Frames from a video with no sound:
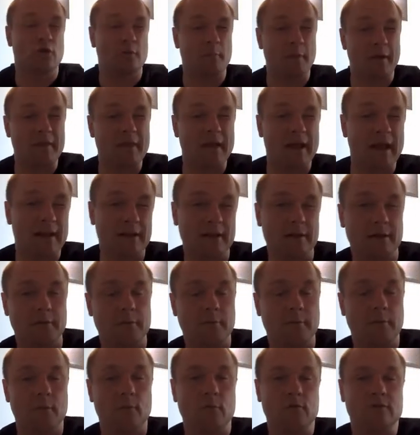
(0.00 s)
about that in a little
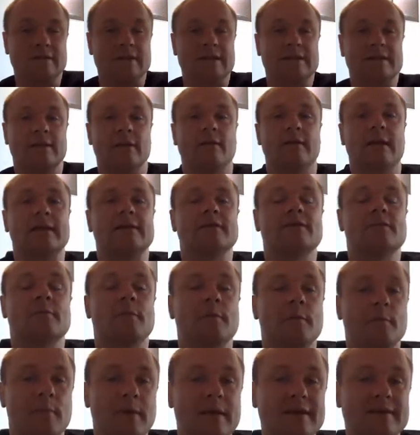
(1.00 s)
bit more detail later.
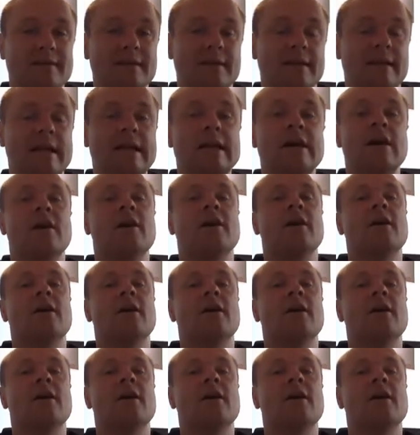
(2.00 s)
But basically,